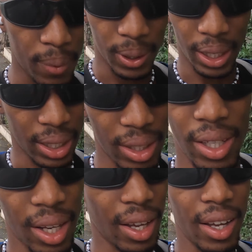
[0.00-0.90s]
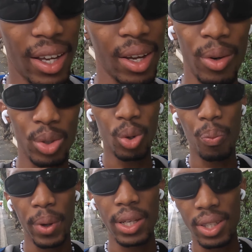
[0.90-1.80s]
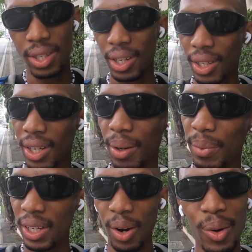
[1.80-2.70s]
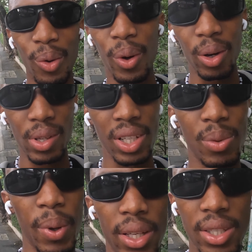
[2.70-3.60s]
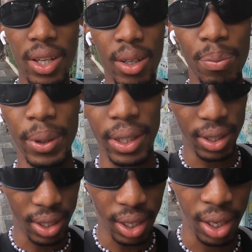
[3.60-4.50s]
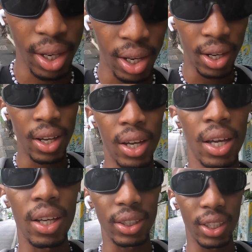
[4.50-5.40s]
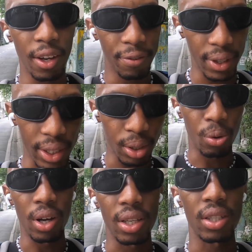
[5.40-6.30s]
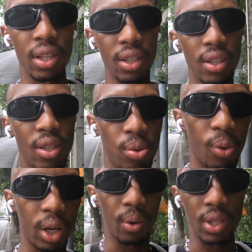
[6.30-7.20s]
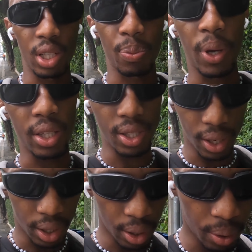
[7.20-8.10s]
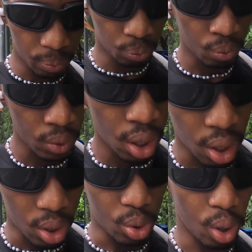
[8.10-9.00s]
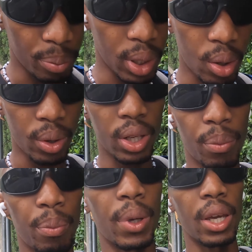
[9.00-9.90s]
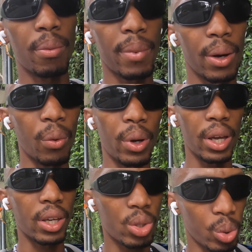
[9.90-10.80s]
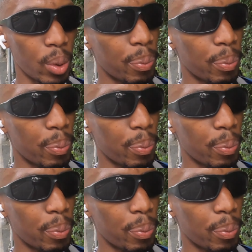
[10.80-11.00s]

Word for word: like it was so basic. I mean, I don't know what I was expecting, but it definitely wasn't what I was expecting. So I'm now gonna make my way to a